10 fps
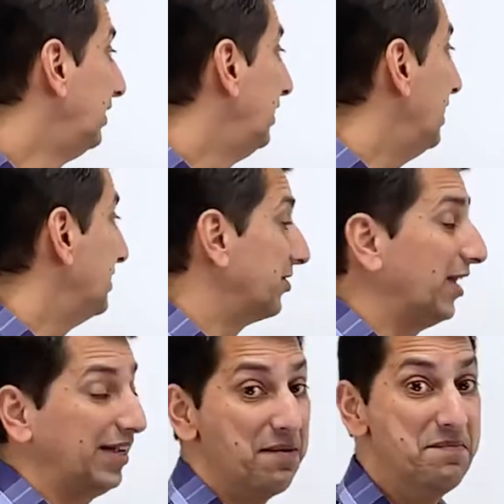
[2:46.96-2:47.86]
Is there
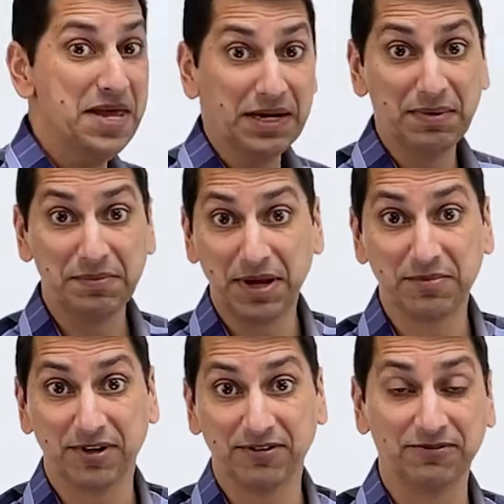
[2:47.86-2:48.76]
like a minimum
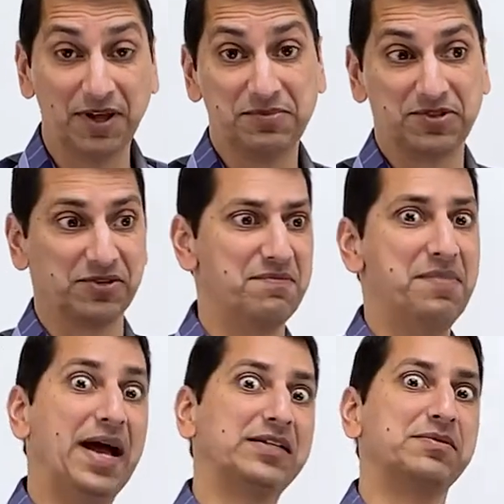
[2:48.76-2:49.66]
number of flips or a
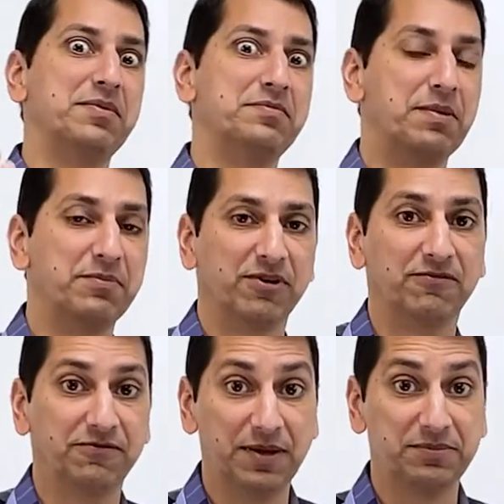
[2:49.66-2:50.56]
maximum number of
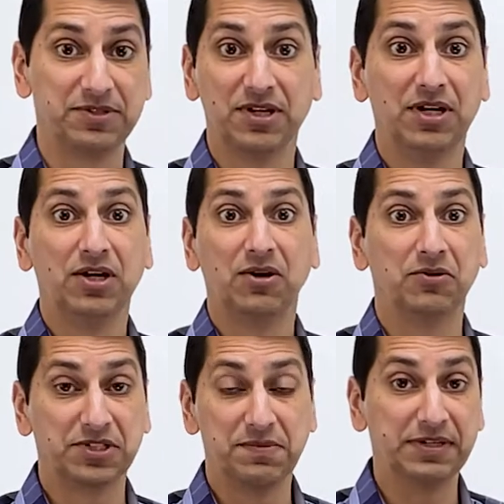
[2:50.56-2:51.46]
flips or
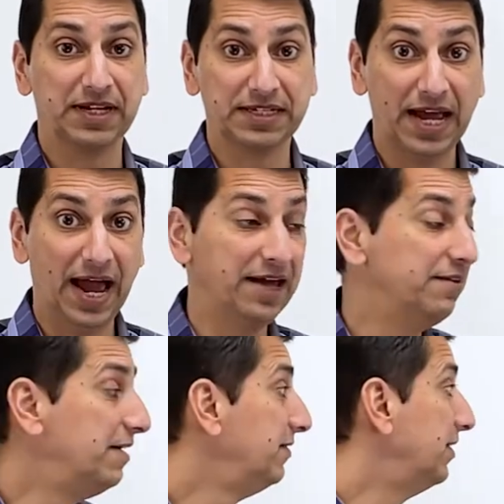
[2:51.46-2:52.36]
something like that
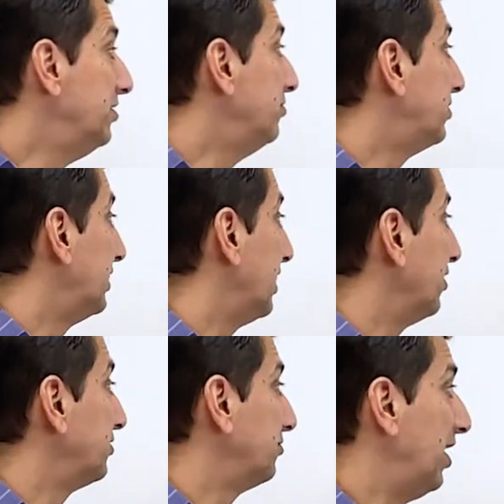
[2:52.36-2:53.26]
that you could
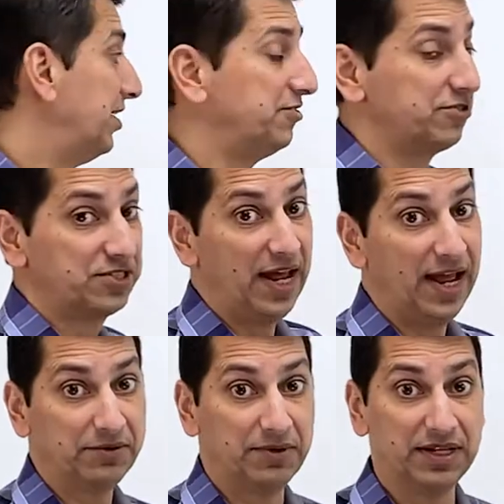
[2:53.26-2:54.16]
characterize your
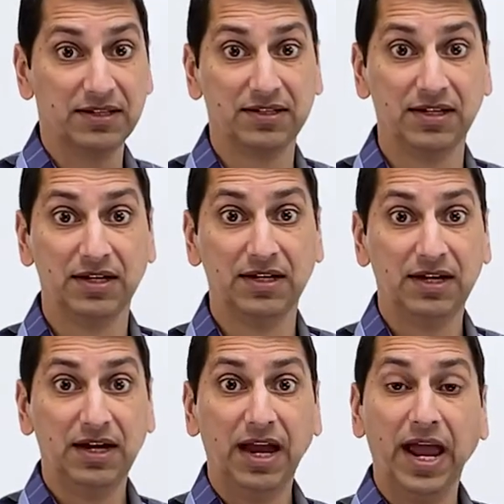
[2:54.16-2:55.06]
stack with?
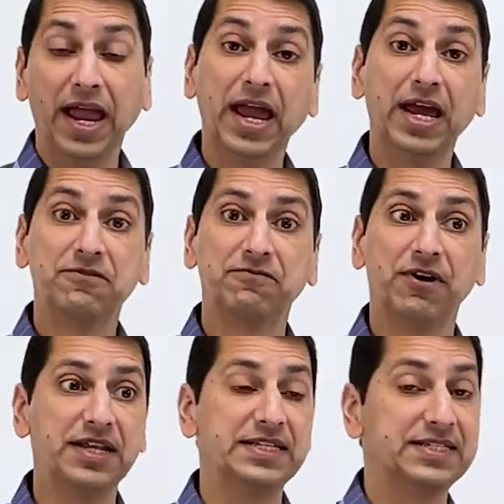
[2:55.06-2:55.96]
And for
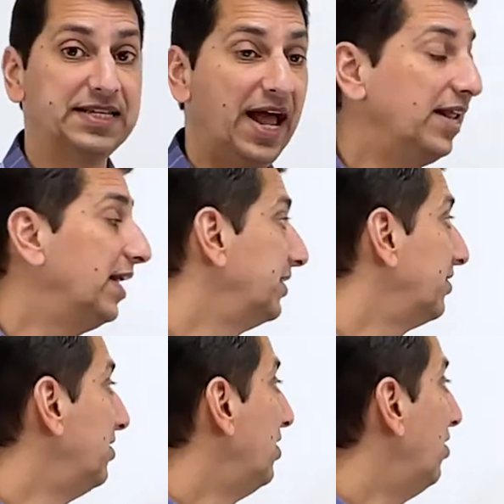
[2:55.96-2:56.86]
any set, like
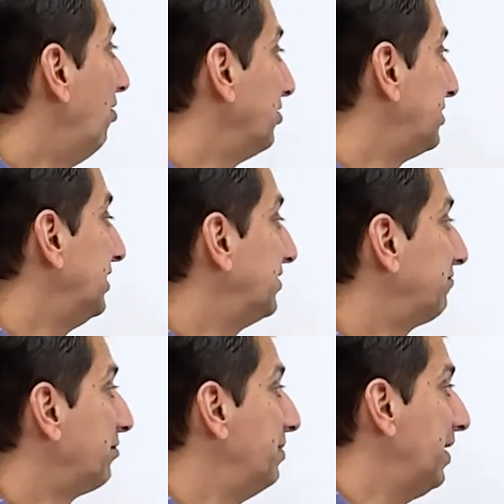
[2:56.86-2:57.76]
all sets of
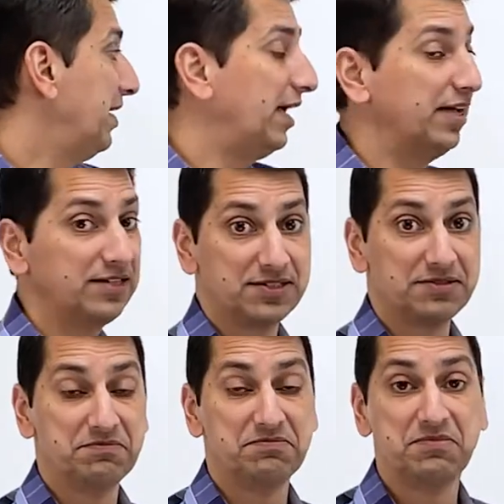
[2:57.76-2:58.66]
three pancakes,
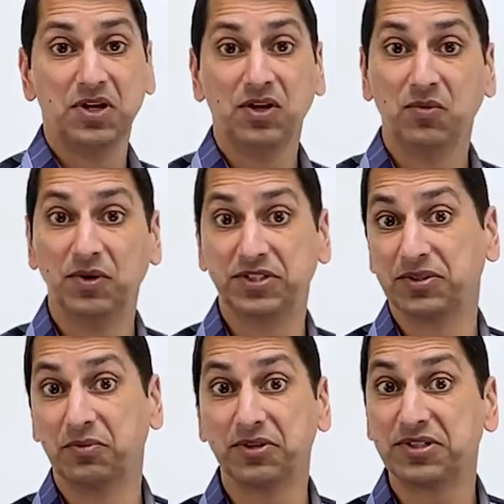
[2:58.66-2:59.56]
what's the
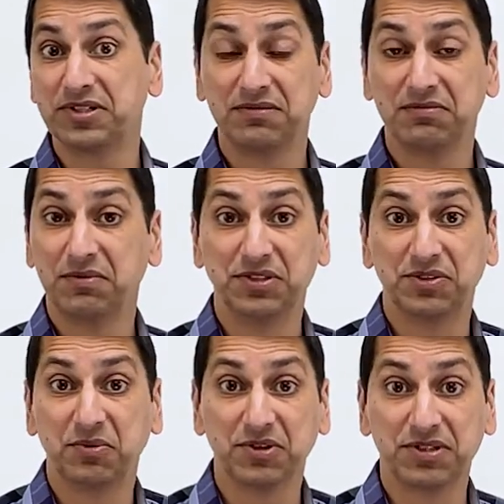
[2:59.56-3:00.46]
worst
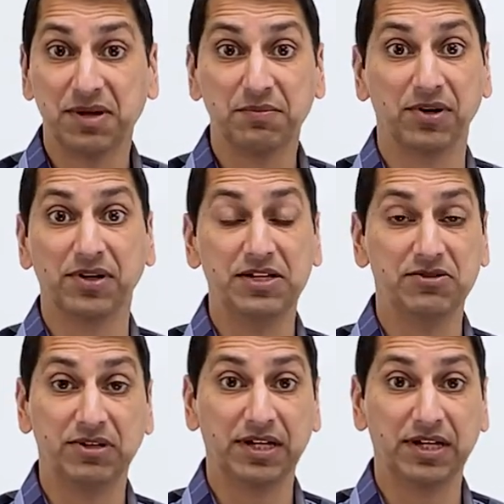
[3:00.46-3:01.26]
number that you could